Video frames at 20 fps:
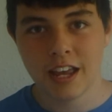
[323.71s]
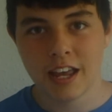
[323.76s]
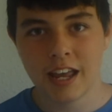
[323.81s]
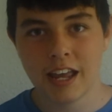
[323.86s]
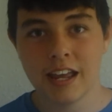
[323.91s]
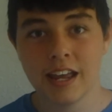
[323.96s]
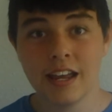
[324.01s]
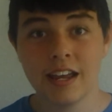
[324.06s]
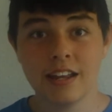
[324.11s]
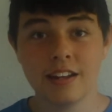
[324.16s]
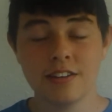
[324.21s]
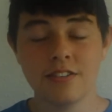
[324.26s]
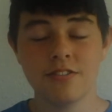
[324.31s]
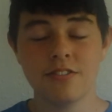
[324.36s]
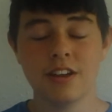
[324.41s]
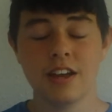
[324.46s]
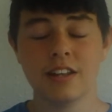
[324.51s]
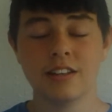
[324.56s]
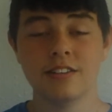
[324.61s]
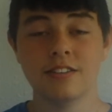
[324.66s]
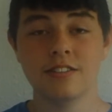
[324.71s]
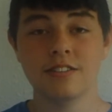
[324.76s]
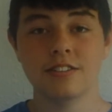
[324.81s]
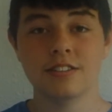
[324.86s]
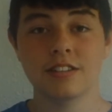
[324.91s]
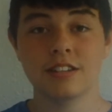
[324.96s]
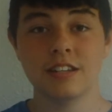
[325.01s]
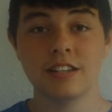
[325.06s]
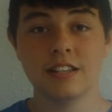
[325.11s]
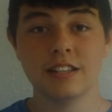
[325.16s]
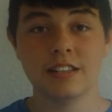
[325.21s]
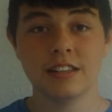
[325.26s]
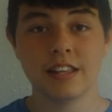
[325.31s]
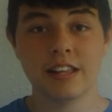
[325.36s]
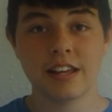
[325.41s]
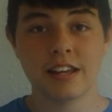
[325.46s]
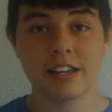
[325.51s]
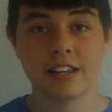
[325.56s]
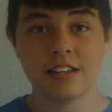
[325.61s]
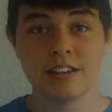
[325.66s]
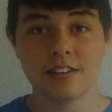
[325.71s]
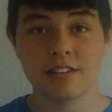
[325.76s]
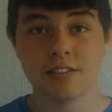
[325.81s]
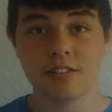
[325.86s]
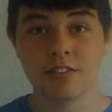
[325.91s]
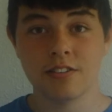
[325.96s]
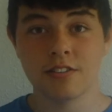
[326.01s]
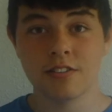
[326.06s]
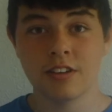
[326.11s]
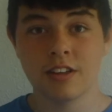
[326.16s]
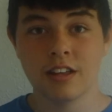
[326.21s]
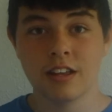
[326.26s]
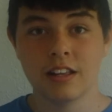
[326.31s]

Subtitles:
and you get to see like, you know,